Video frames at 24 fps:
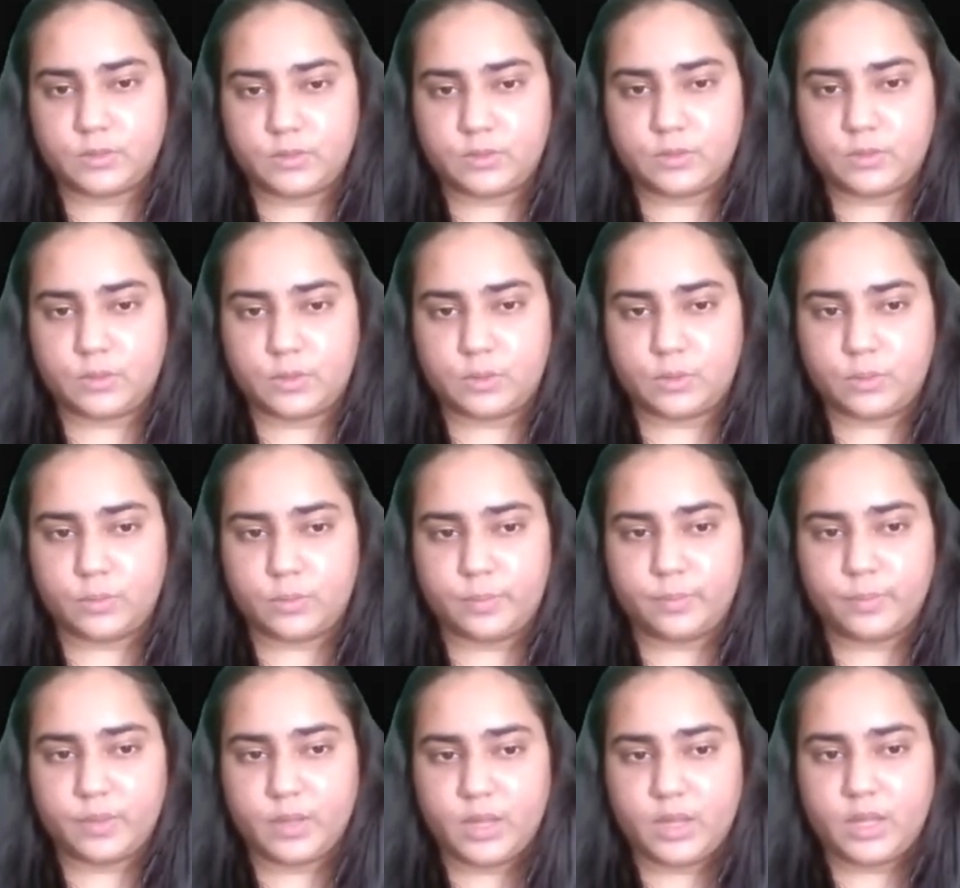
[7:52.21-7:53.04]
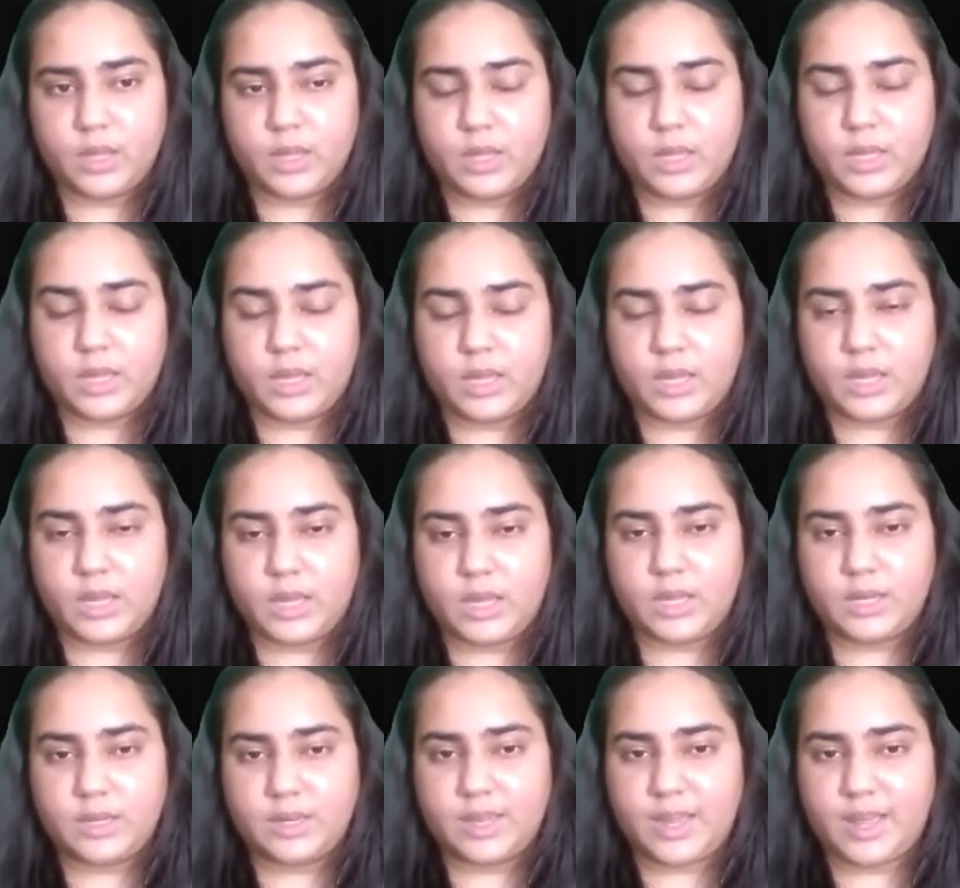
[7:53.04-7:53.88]
So
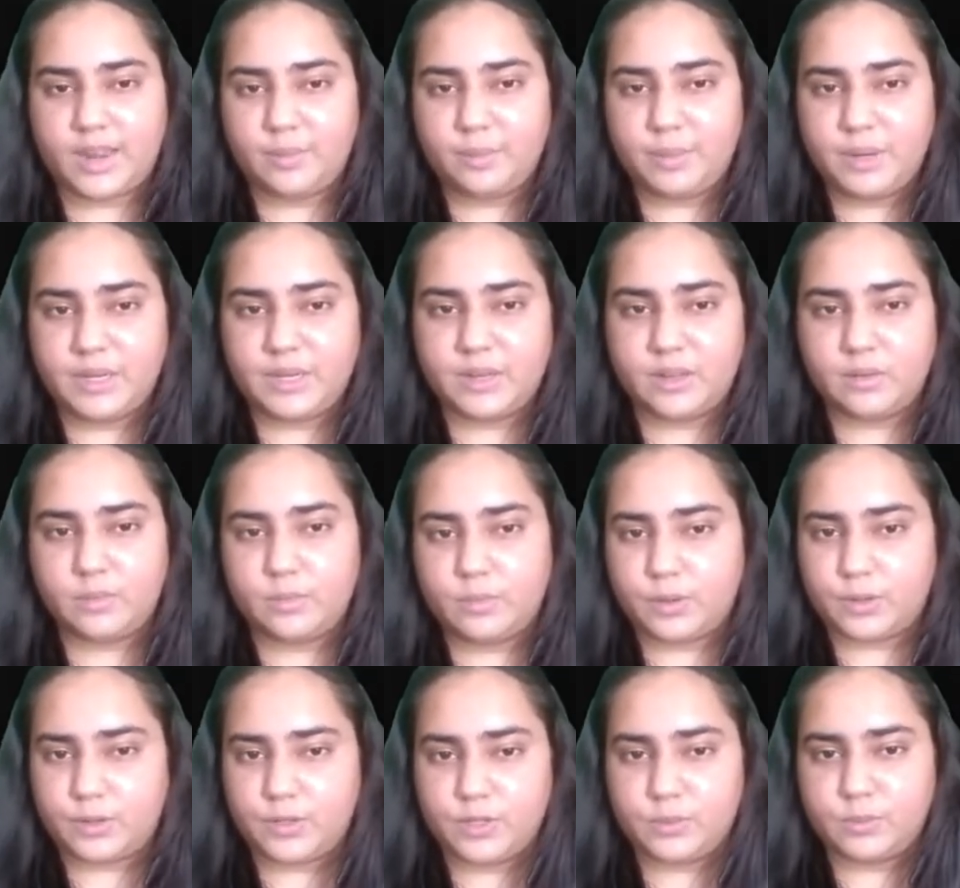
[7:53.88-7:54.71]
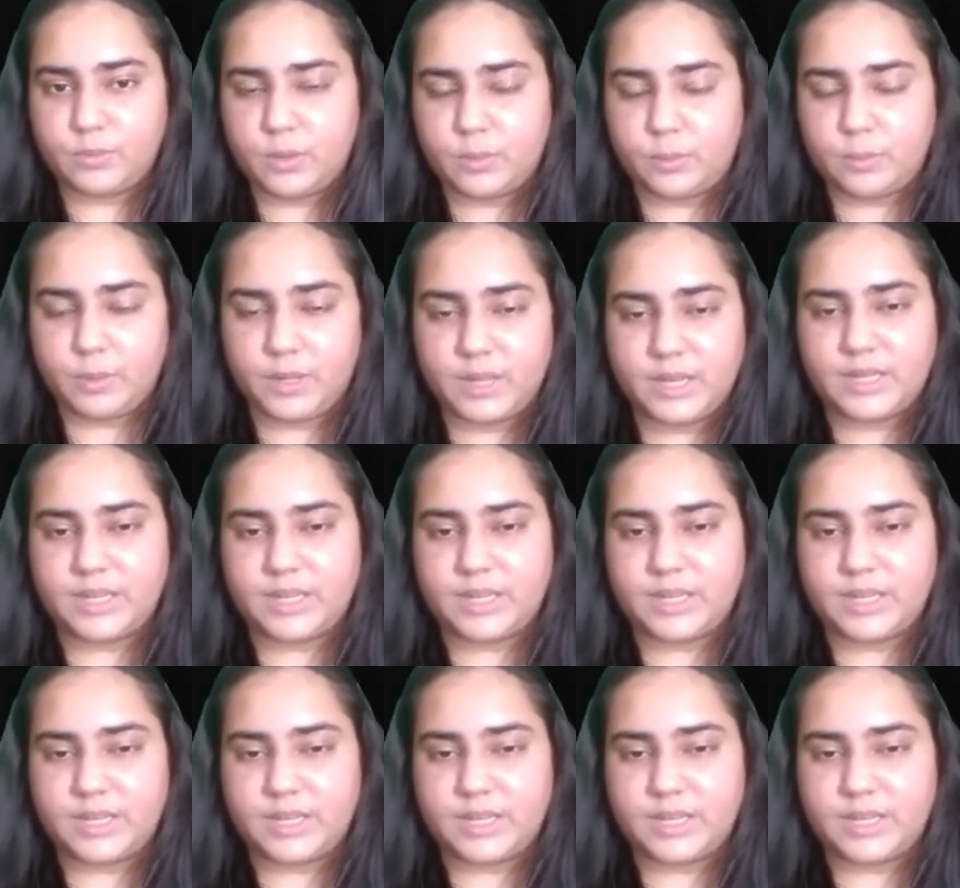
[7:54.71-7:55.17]
it can be done bottom up.